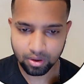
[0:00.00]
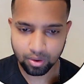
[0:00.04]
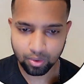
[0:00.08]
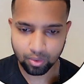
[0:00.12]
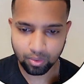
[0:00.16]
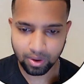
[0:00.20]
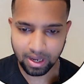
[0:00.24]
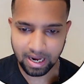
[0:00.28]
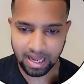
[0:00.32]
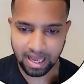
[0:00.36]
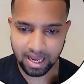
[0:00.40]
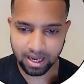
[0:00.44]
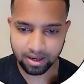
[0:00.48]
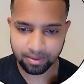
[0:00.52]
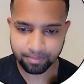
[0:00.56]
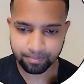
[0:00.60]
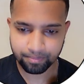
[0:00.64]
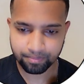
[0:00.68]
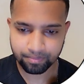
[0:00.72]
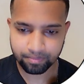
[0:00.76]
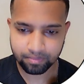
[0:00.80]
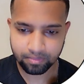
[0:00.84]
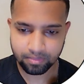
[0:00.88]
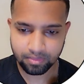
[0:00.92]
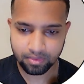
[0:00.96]
voila,
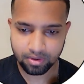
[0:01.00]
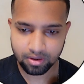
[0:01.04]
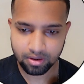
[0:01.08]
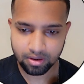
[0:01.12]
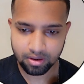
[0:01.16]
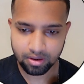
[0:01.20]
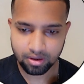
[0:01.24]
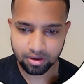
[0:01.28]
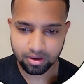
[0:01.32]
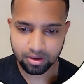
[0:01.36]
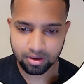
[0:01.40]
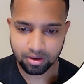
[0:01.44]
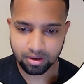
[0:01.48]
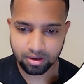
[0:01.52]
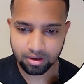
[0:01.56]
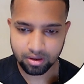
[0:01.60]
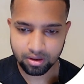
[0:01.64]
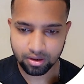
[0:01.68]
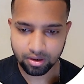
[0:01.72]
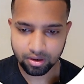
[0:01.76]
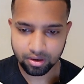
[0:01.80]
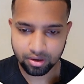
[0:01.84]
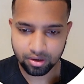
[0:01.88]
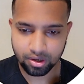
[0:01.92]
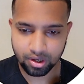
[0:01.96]

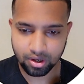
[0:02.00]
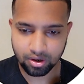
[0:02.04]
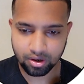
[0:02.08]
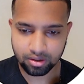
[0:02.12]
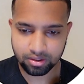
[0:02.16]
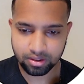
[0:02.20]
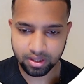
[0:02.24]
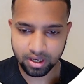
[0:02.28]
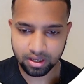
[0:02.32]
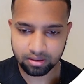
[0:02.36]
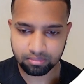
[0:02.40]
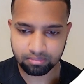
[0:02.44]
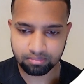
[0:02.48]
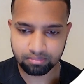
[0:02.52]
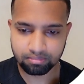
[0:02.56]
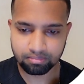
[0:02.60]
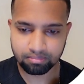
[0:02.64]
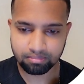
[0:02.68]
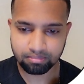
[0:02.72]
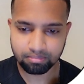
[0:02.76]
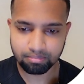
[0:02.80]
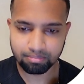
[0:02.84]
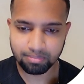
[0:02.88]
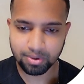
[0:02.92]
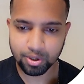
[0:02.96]
you got that
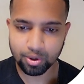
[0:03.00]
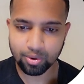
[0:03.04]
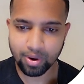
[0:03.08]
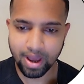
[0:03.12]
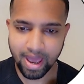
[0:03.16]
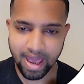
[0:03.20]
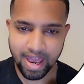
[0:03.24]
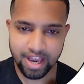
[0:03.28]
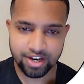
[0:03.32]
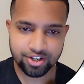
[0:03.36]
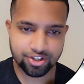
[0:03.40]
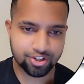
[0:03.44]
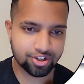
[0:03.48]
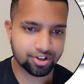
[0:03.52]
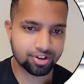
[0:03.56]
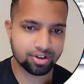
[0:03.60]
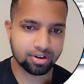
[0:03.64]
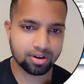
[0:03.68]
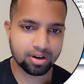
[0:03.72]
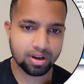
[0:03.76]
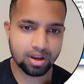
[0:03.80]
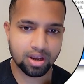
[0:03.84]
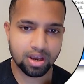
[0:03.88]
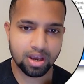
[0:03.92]
blue edge.